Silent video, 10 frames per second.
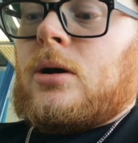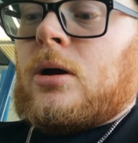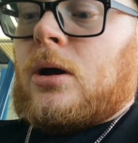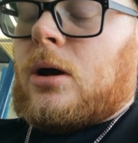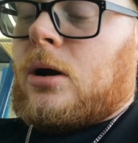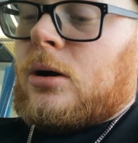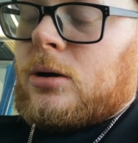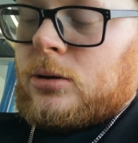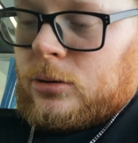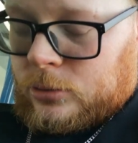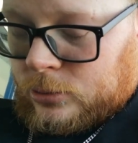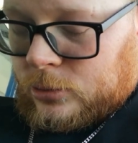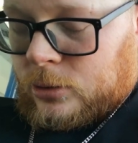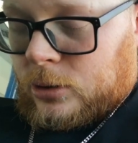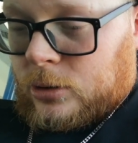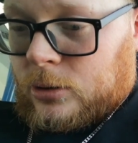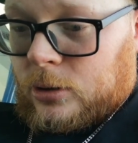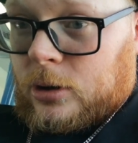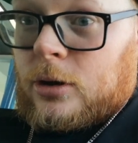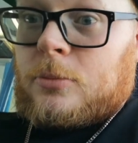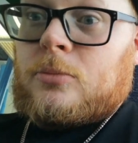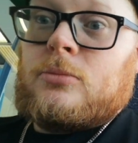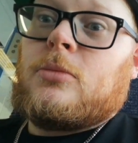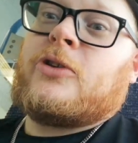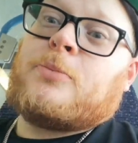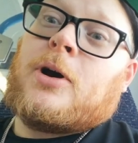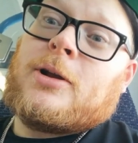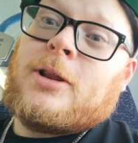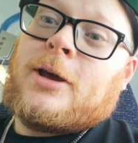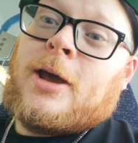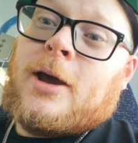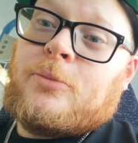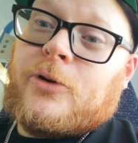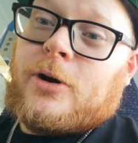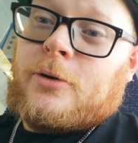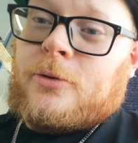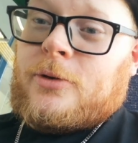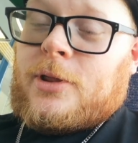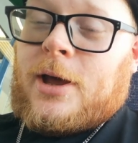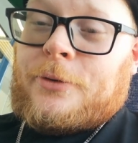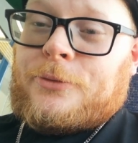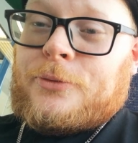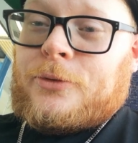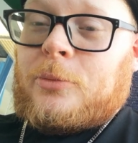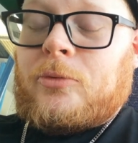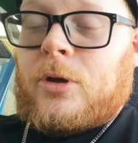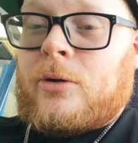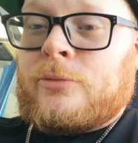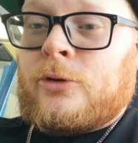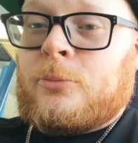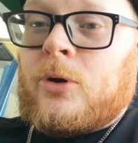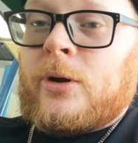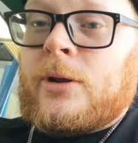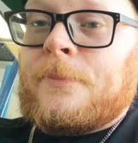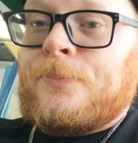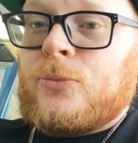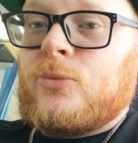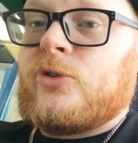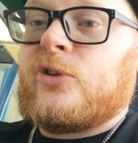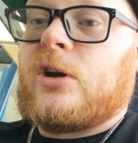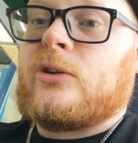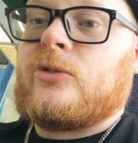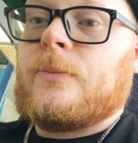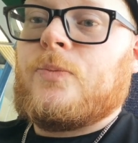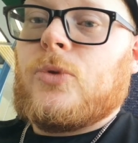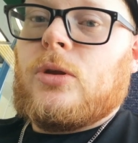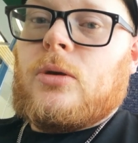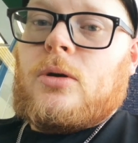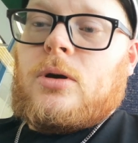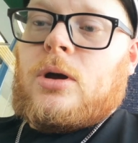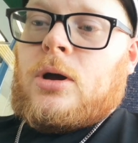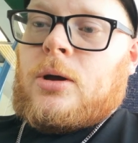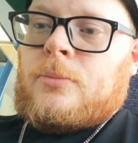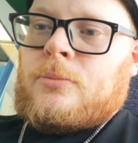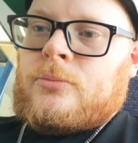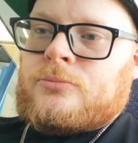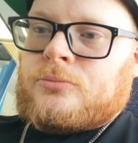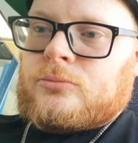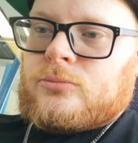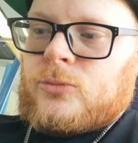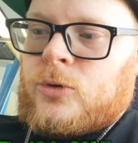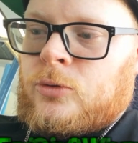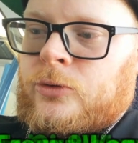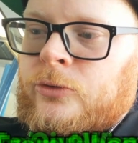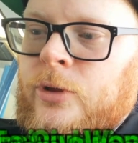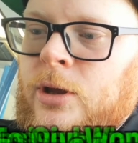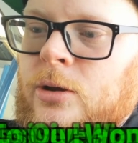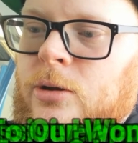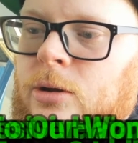Uh, um, my spider leg bro. that was awesome, even though I've lost mine, which sucks. Um, who else is there?